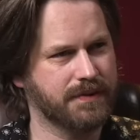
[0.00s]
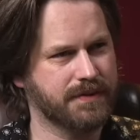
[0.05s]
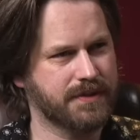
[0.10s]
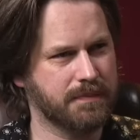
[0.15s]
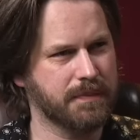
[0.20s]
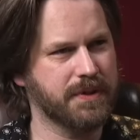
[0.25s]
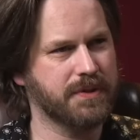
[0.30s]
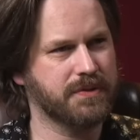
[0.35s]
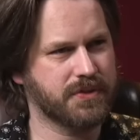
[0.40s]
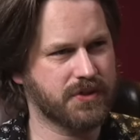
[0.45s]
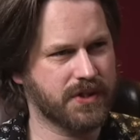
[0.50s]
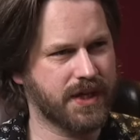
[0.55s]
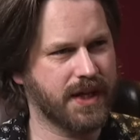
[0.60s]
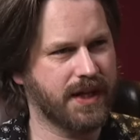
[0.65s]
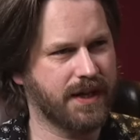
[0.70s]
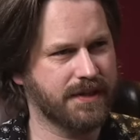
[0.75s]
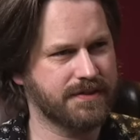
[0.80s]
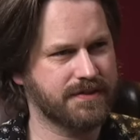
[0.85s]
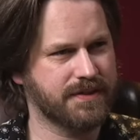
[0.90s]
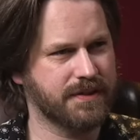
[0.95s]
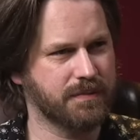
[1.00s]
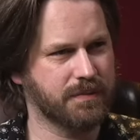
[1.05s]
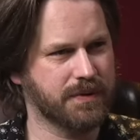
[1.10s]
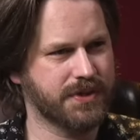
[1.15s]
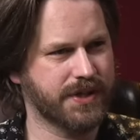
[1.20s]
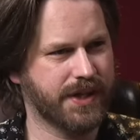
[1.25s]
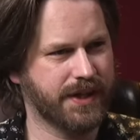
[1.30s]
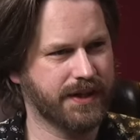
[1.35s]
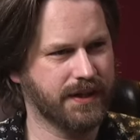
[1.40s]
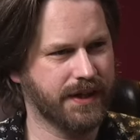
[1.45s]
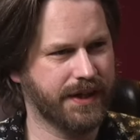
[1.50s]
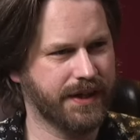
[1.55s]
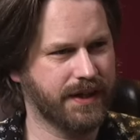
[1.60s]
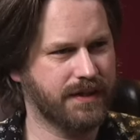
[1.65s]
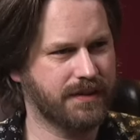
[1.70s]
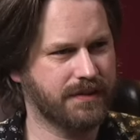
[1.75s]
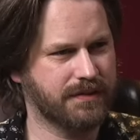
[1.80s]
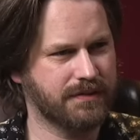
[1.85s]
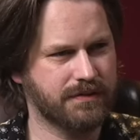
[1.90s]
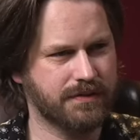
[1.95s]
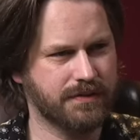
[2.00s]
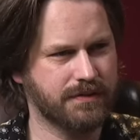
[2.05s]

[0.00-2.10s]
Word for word: some of those shots that were shot in like